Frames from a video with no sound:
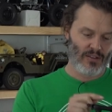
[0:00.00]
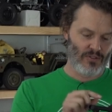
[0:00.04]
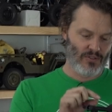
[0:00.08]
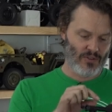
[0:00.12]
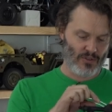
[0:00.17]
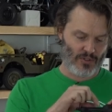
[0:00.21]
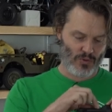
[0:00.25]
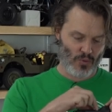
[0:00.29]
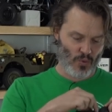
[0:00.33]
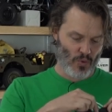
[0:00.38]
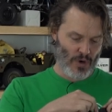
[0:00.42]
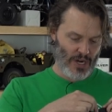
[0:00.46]

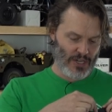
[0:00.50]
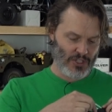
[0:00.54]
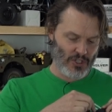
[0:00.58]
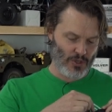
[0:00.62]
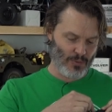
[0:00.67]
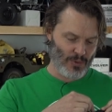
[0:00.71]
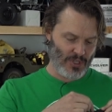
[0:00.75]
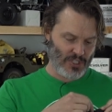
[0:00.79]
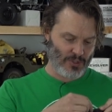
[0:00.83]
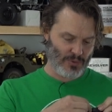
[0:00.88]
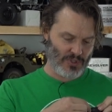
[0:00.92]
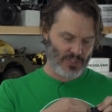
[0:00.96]
There's way
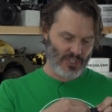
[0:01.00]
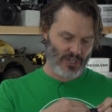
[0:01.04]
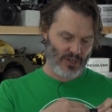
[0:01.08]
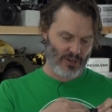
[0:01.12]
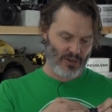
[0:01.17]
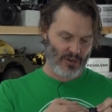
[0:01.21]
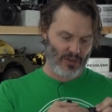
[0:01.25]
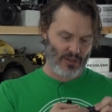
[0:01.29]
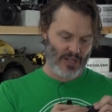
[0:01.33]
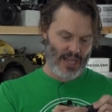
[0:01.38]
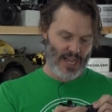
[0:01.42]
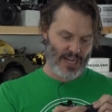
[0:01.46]
too much
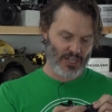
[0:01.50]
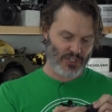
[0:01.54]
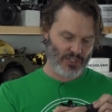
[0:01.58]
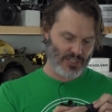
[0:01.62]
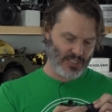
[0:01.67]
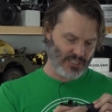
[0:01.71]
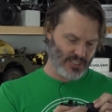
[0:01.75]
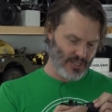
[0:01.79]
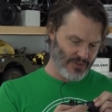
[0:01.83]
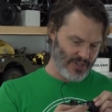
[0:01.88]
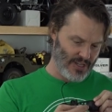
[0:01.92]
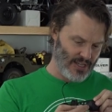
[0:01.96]
material.
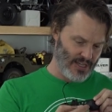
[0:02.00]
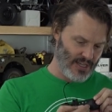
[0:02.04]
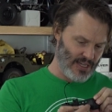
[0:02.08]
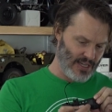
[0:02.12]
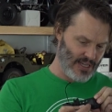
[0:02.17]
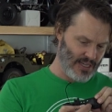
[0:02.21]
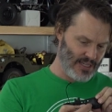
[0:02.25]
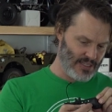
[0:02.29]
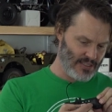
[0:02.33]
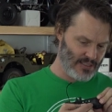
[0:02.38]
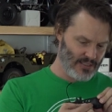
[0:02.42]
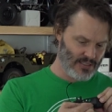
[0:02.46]
Actually, it's on the
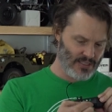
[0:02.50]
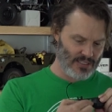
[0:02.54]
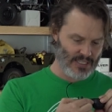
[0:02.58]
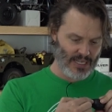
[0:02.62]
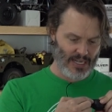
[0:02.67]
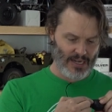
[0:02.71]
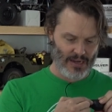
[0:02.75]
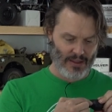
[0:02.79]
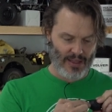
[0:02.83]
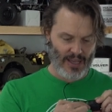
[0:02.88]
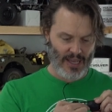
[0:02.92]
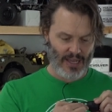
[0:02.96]

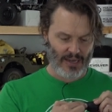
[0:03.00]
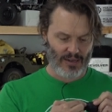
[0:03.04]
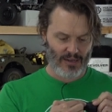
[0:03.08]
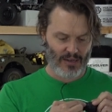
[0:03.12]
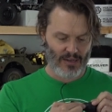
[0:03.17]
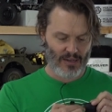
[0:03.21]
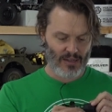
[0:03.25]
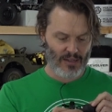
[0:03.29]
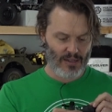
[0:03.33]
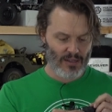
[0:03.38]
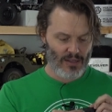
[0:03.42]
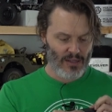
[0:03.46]
inside of that
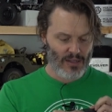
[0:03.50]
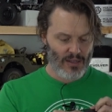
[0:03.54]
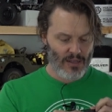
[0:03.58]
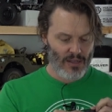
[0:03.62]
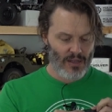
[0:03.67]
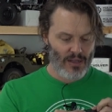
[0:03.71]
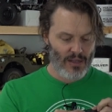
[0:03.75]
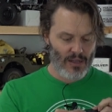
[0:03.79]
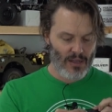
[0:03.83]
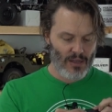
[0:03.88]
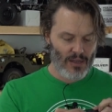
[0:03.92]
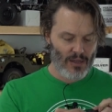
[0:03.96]

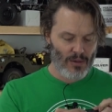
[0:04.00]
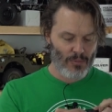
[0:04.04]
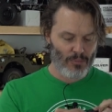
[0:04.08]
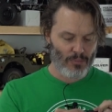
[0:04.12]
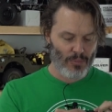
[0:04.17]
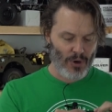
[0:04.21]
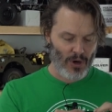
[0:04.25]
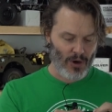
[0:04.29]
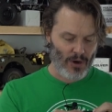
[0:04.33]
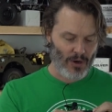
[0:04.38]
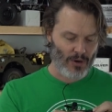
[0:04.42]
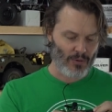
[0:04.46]

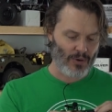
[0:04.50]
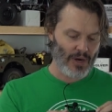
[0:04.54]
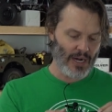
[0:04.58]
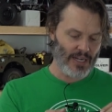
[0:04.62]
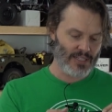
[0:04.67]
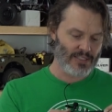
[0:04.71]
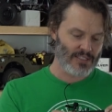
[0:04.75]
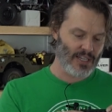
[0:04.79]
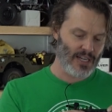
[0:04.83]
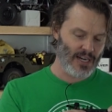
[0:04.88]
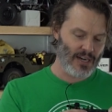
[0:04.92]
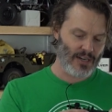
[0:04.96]
part
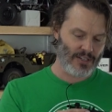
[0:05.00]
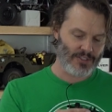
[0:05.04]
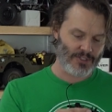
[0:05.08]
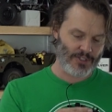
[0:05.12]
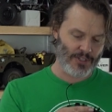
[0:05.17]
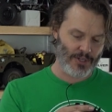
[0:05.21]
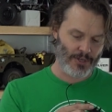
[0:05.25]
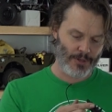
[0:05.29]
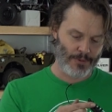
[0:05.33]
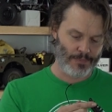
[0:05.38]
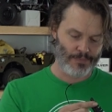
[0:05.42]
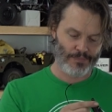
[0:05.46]
right there.
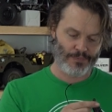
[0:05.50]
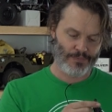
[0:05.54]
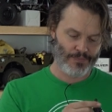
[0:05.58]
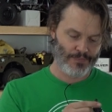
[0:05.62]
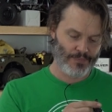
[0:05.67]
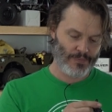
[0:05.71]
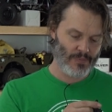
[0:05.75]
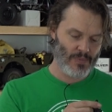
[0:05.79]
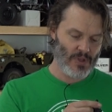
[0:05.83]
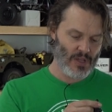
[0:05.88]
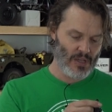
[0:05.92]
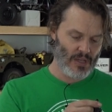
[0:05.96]
So
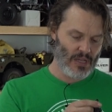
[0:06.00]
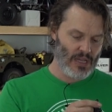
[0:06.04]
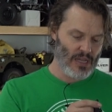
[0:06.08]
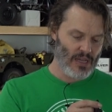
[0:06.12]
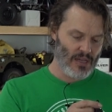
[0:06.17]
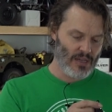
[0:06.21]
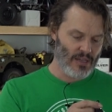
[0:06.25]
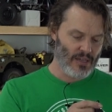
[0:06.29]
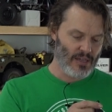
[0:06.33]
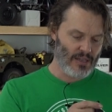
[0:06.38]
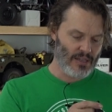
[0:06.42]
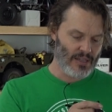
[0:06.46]

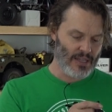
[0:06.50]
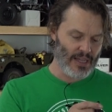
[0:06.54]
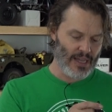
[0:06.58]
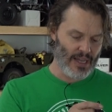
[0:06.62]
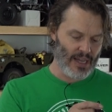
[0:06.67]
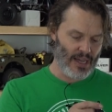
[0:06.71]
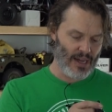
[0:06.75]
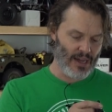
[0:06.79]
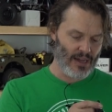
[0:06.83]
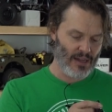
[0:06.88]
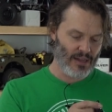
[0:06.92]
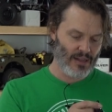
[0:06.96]

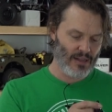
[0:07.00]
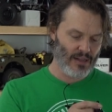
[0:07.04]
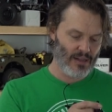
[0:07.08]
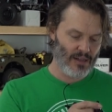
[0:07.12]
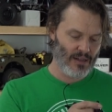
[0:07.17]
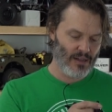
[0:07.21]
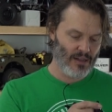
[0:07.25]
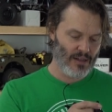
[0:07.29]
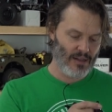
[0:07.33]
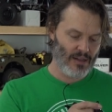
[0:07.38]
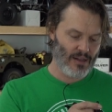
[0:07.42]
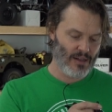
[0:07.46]
yeah,
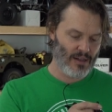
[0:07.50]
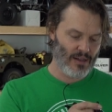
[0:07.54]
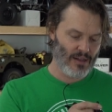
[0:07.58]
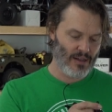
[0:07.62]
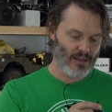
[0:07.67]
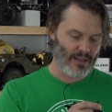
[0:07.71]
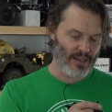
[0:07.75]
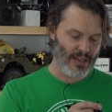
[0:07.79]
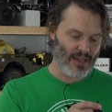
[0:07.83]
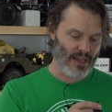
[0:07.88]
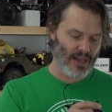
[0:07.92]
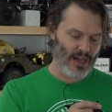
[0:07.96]

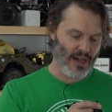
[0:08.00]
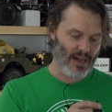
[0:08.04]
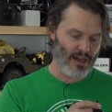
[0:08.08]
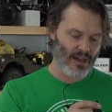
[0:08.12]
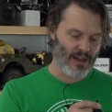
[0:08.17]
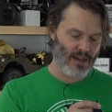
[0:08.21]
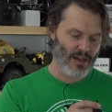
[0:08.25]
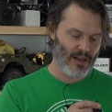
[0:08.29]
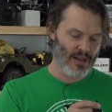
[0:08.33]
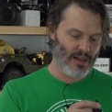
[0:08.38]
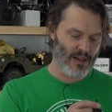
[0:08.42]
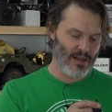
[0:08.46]
yeah.
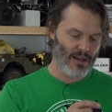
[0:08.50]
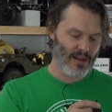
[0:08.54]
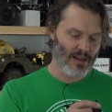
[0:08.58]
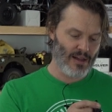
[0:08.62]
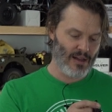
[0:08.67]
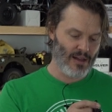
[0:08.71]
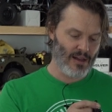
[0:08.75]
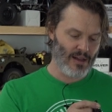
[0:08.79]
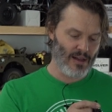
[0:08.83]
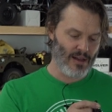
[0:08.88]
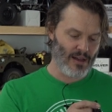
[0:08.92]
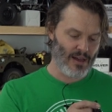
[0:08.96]

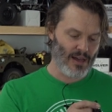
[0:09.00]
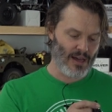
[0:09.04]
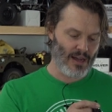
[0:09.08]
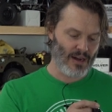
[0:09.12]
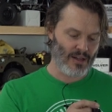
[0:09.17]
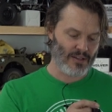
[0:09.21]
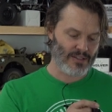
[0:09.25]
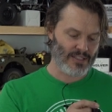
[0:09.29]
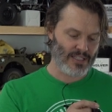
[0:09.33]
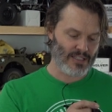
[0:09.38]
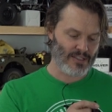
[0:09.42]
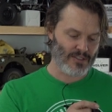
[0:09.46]
I
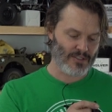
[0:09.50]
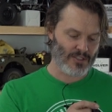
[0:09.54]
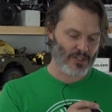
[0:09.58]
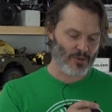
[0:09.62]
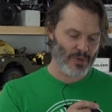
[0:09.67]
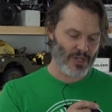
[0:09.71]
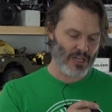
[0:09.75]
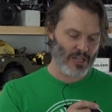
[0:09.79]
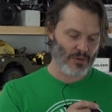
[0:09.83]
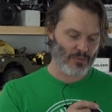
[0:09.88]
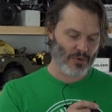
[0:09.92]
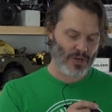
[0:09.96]
don't think there's
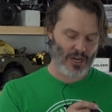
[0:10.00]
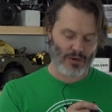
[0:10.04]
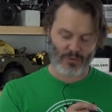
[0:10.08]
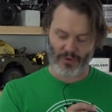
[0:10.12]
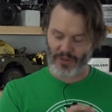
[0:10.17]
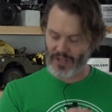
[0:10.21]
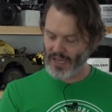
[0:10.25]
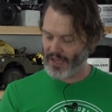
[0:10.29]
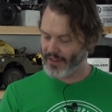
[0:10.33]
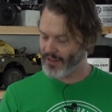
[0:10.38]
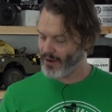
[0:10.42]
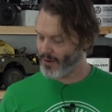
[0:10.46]
going to be any problem
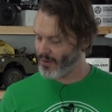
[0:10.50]
with that.